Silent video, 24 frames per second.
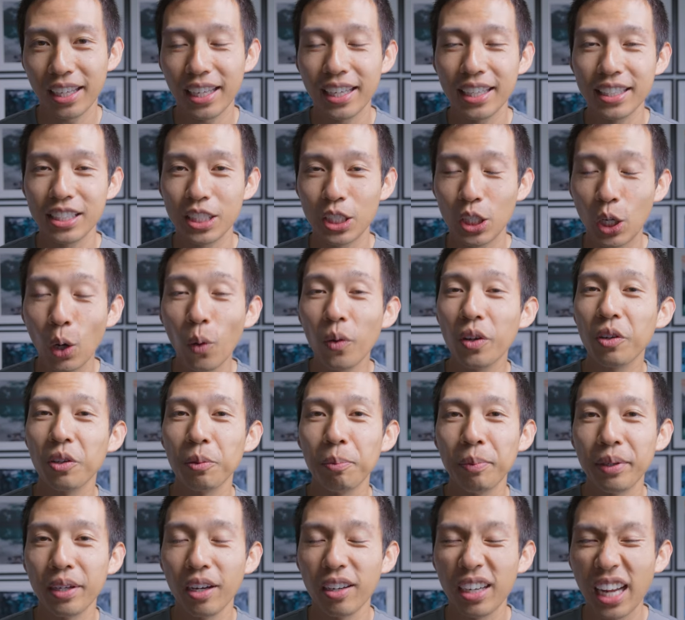It is going with
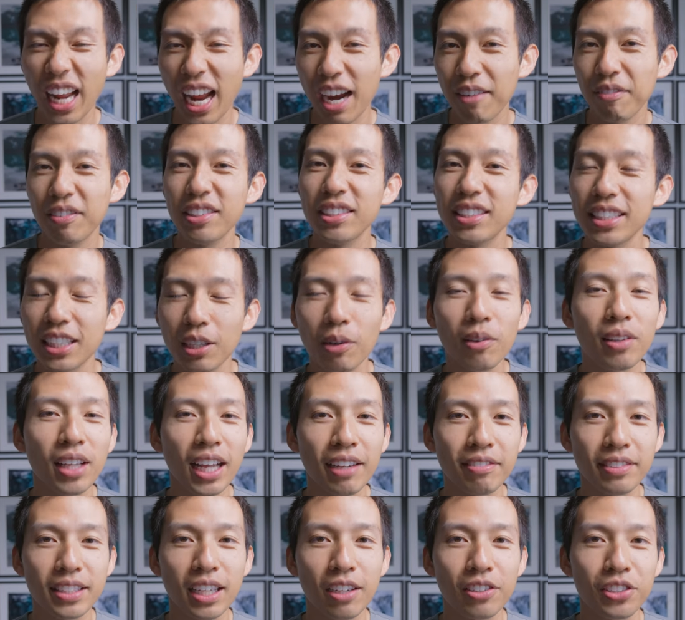me on every single
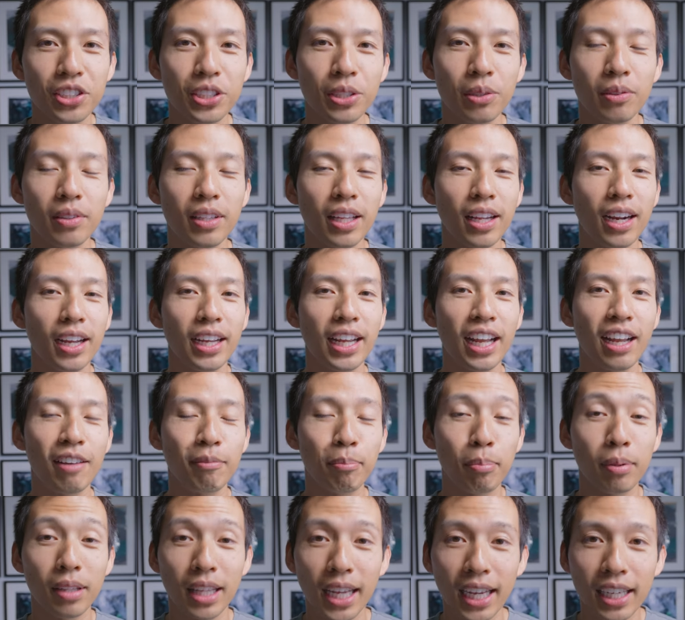lifestyle shoot that I
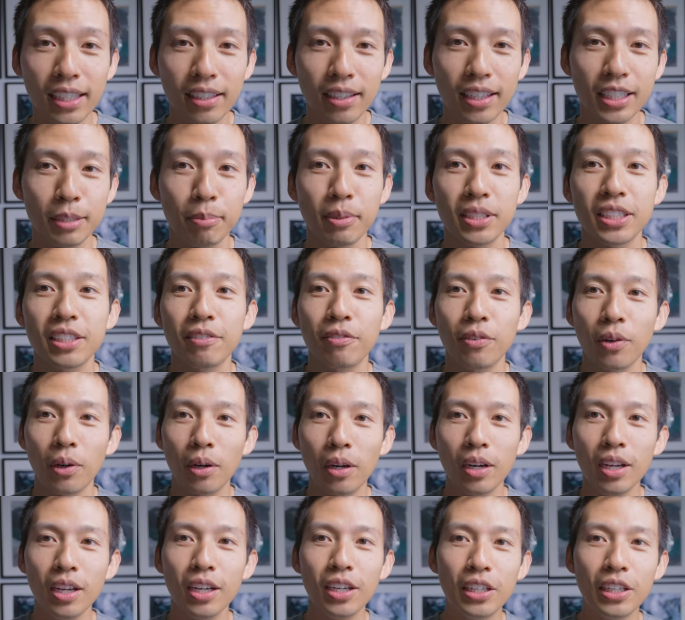have planned, especially for